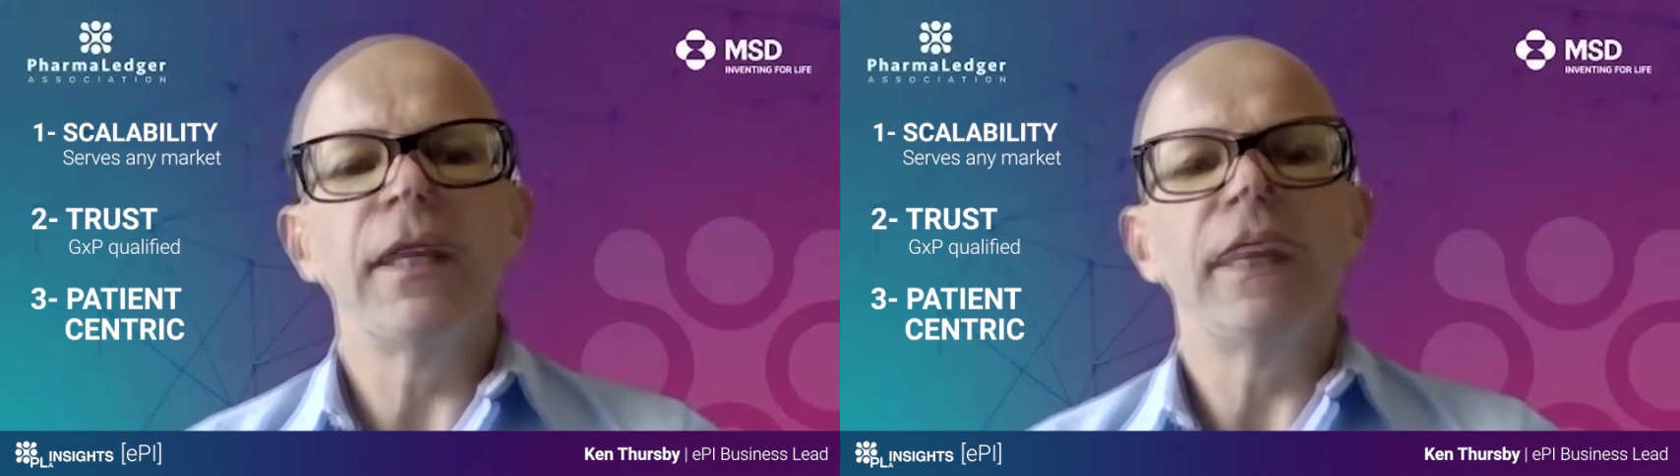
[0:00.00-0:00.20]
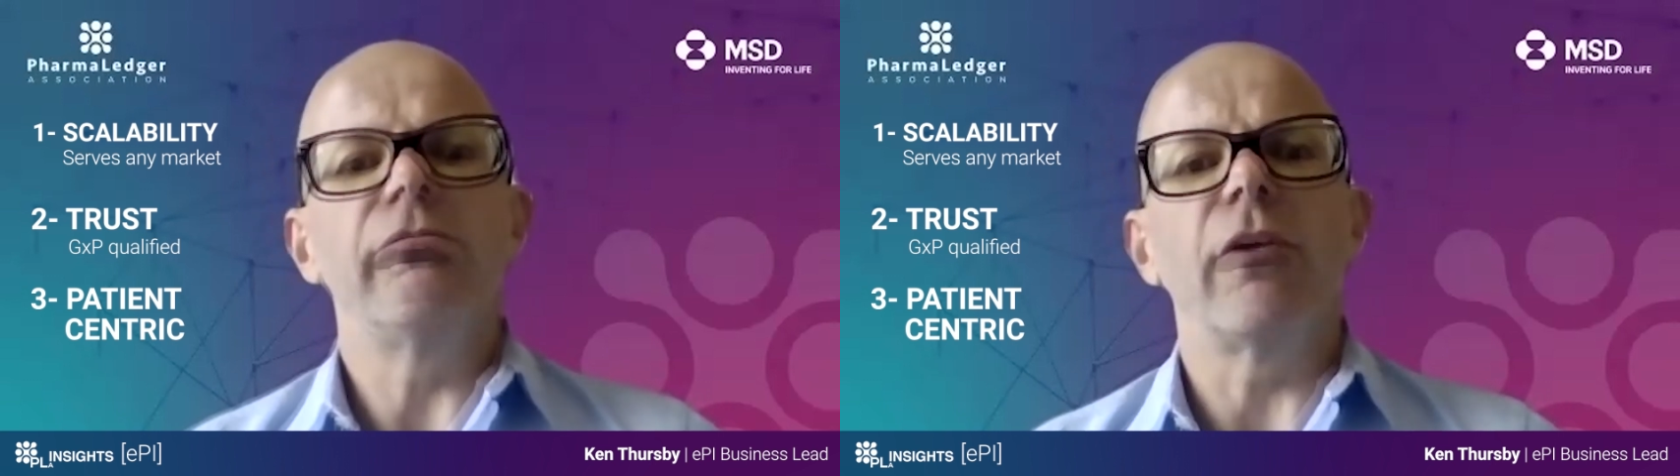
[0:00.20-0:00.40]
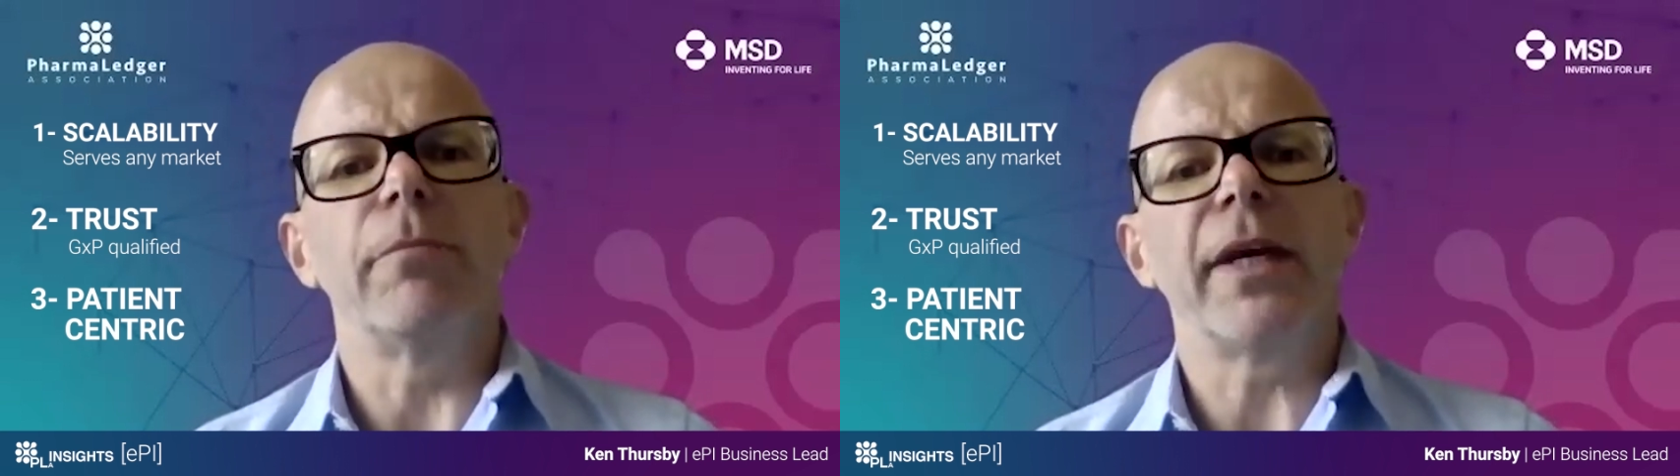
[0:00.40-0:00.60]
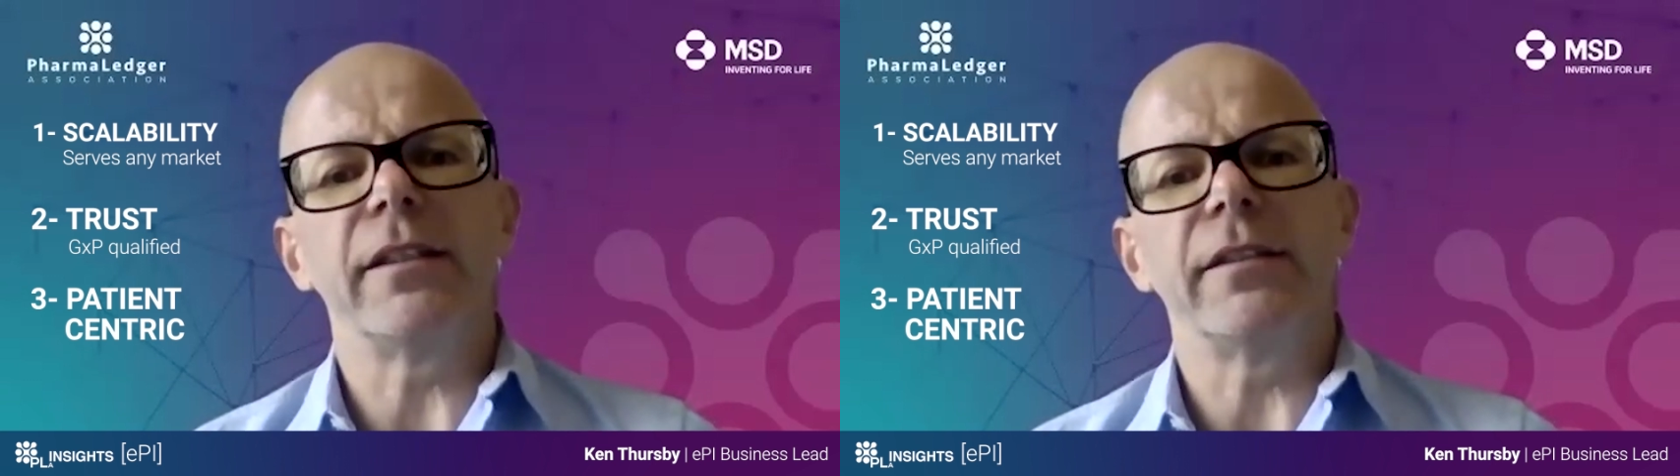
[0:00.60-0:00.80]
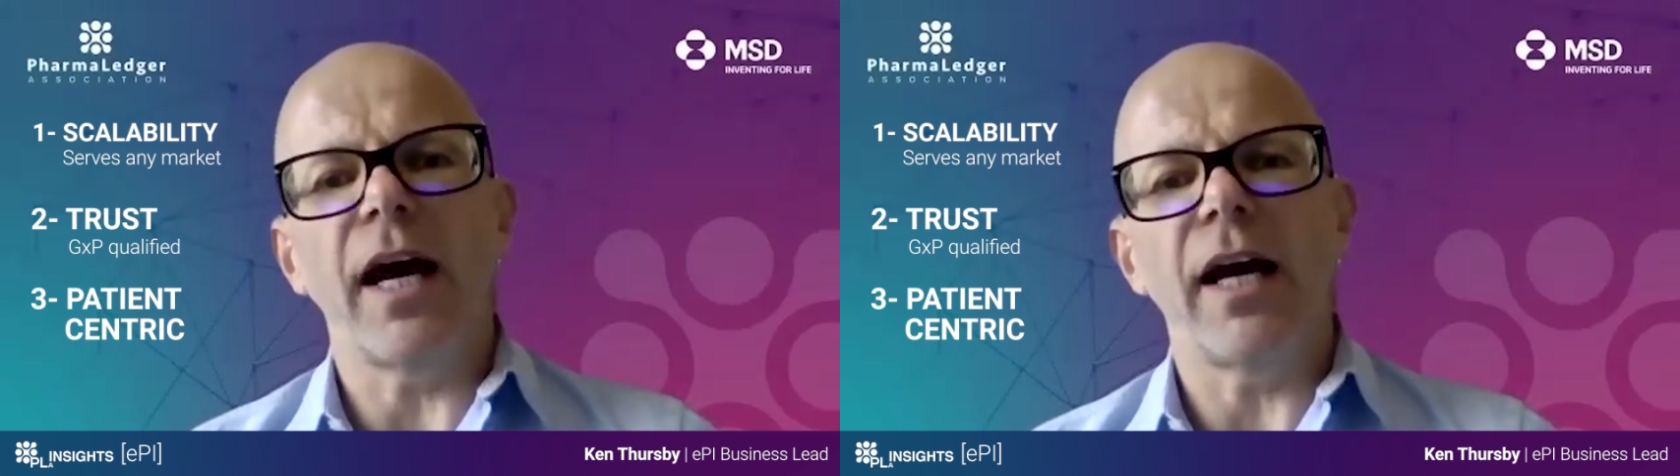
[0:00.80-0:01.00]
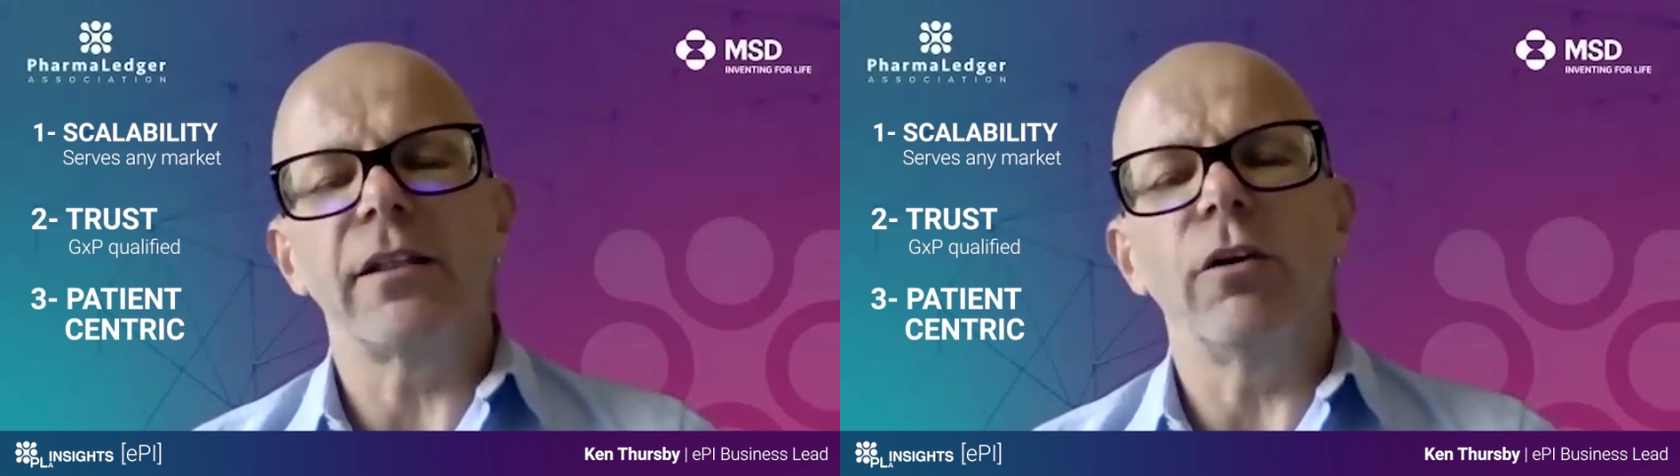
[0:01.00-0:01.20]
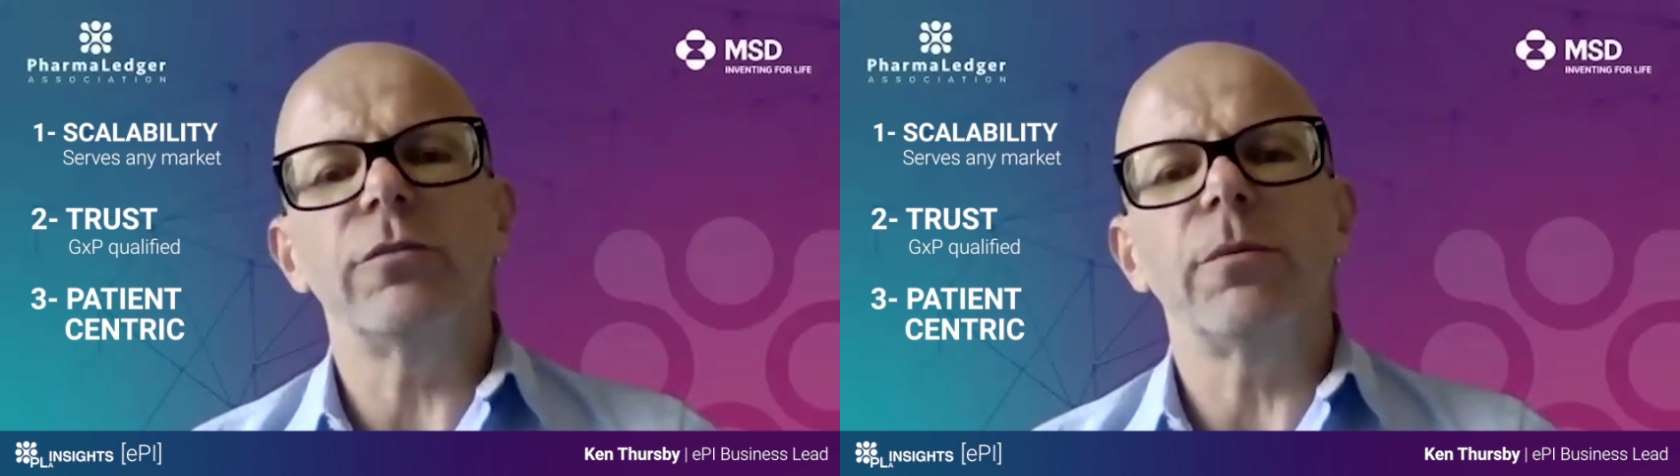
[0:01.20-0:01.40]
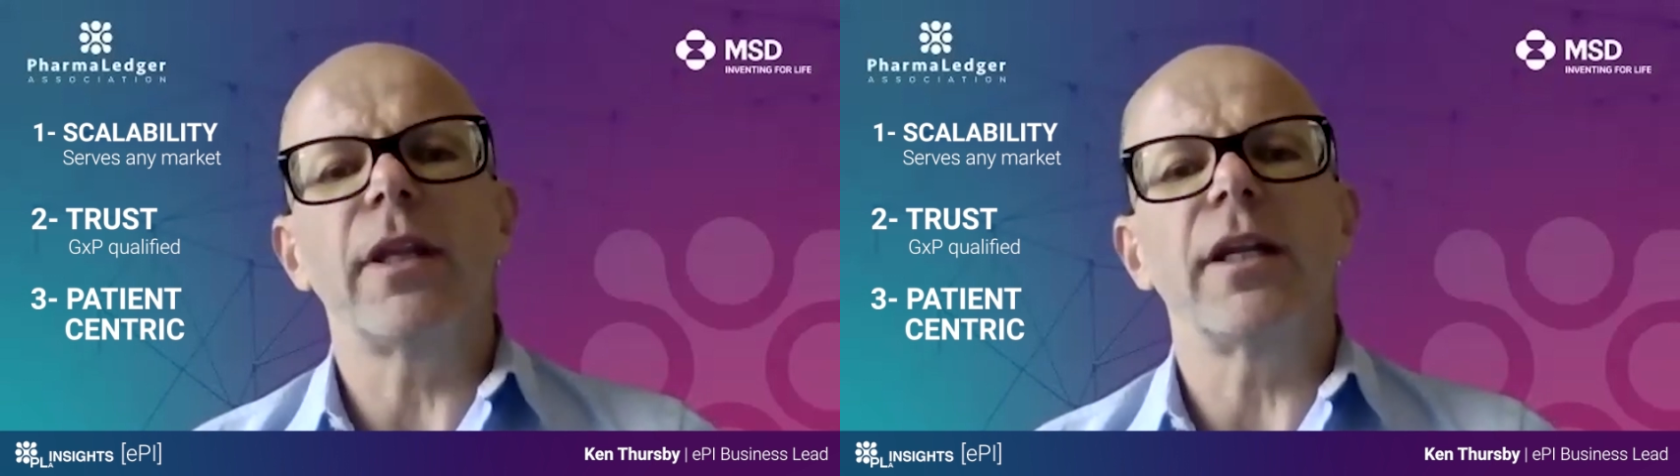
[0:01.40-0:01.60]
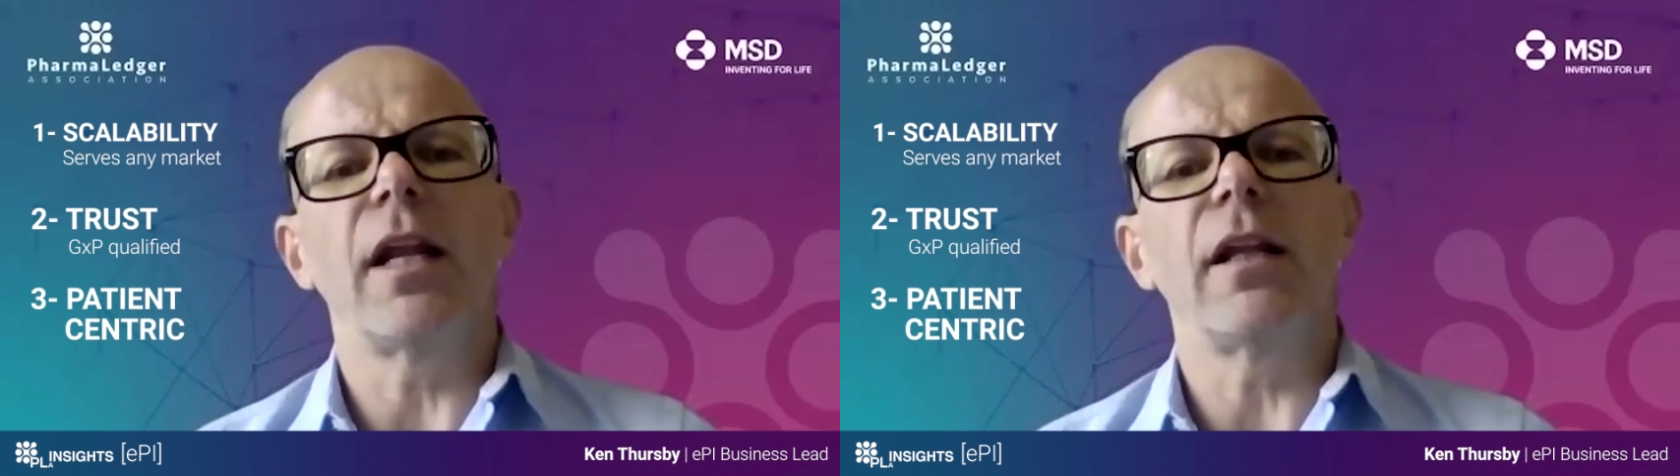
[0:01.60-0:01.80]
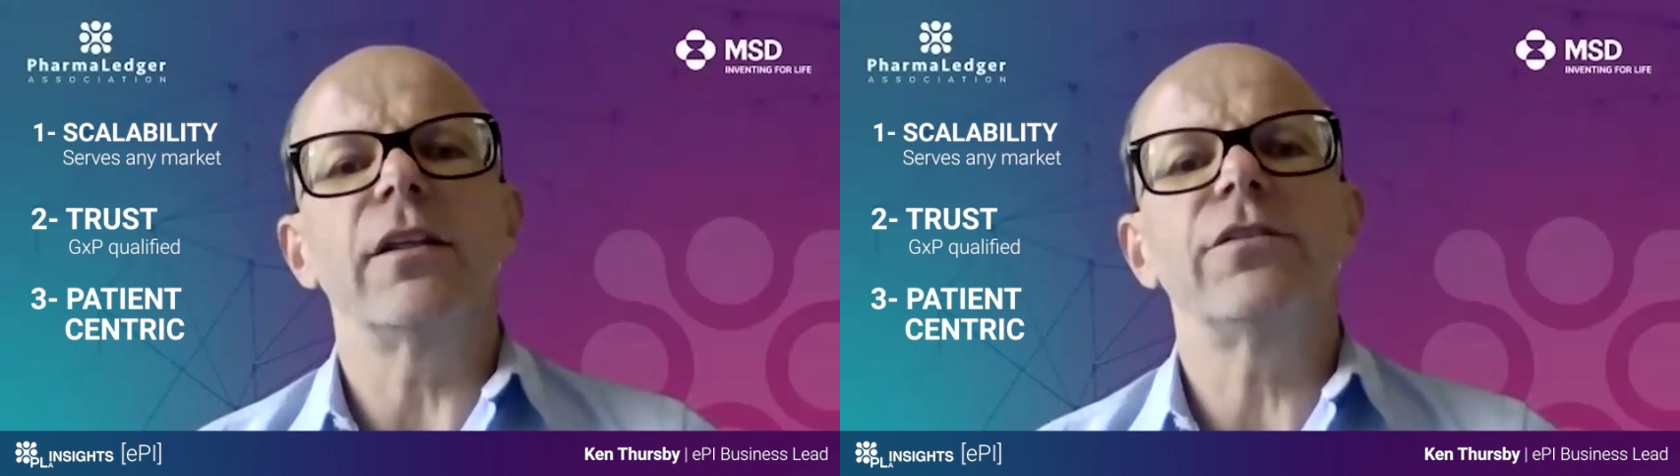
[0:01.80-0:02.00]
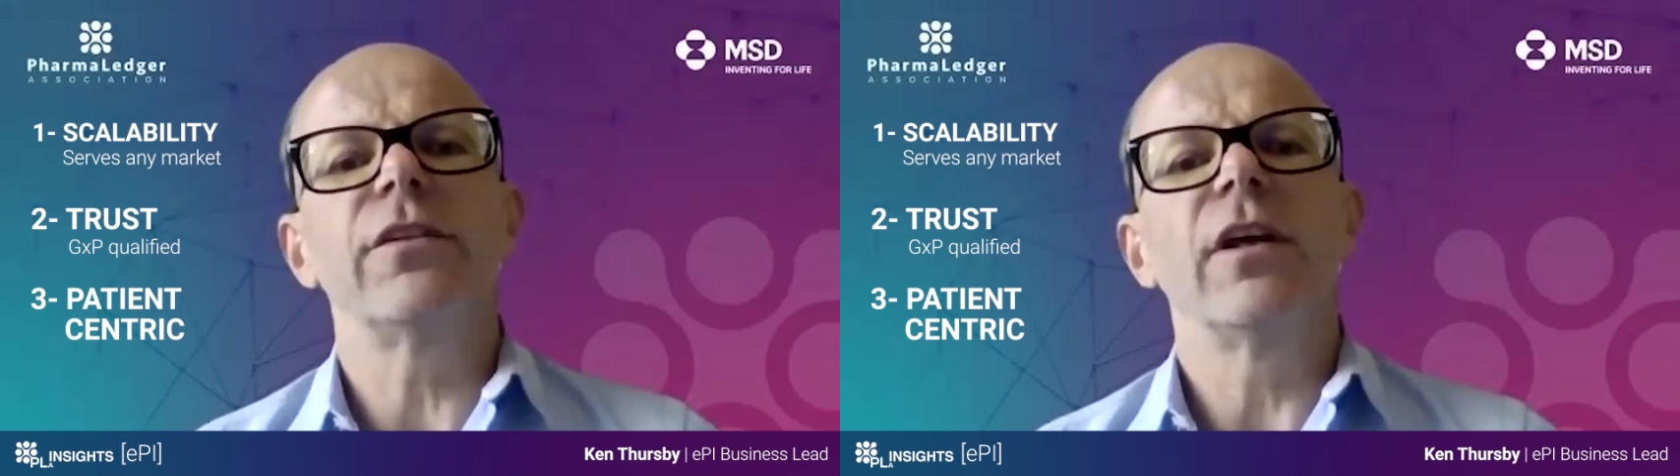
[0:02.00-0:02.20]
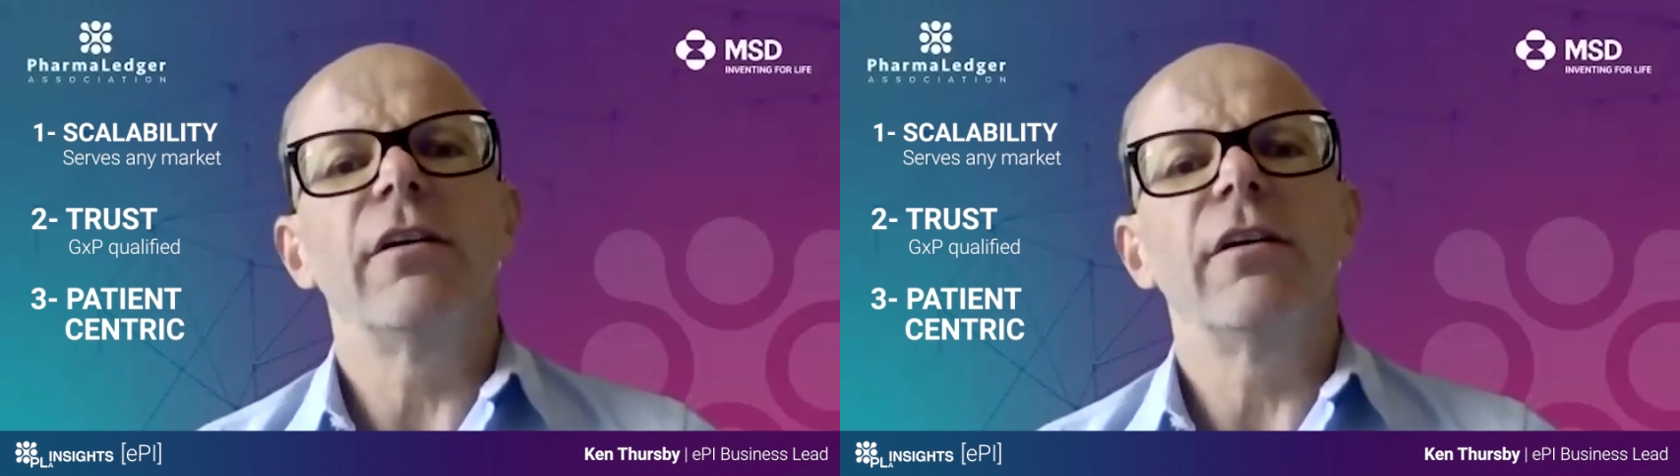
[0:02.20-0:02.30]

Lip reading: from being diagnosed with an illness,